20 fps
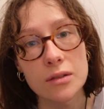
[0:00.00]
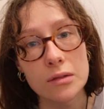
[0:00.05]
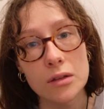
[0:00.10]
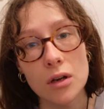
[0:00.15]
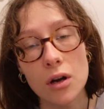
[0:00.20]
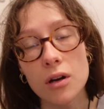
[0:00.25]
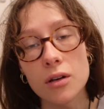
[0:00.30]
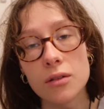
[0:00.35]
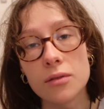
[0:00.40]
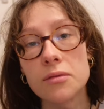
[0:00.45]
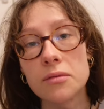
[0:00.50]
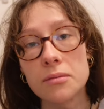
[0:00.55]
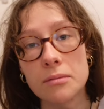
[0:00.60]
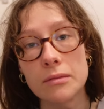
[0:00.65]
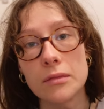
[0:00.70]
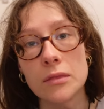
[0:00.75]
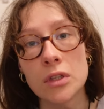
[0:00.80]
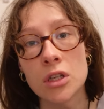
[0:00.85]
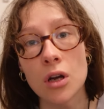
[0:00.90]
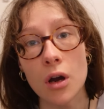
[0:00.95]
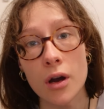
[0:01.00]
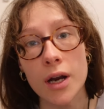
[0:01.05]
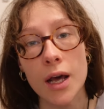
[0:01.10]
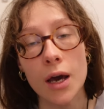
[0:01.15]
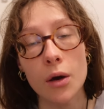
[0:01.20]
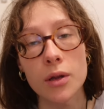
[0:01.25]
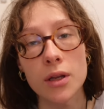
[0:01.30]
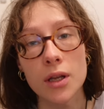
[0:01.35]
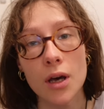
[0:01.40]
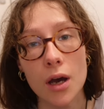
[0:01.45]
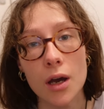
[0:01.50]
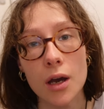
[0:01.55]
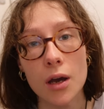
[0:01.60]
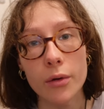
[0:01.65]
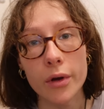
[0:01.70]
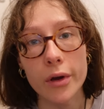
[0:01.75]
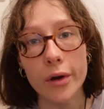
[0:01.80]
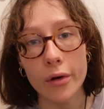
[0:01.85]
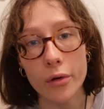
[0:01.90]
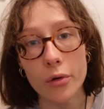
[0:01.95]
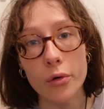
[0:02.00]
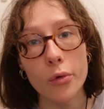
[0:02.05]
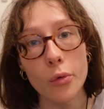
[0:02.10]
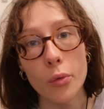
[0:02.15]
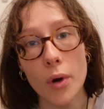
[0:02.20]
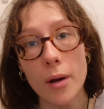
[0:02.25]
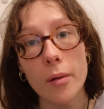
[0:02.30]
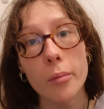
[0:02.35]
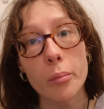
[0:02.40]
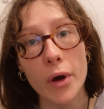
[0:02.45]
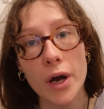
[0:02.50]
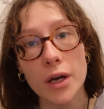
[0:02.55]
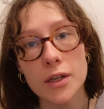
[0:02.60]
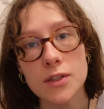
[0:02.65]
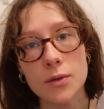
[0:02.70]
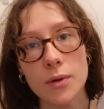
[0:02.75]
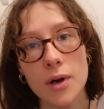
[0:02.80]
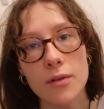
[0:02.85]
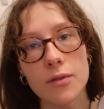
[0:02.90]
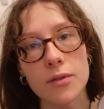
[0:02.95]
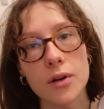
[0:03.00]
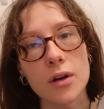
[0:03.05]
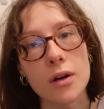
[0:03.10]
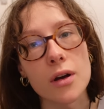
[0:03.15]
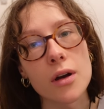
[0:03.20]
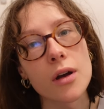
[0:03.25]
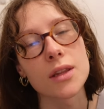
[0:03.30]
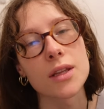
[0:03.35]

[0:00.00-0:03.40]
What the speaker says: kind of died out in that area or went back to Africa,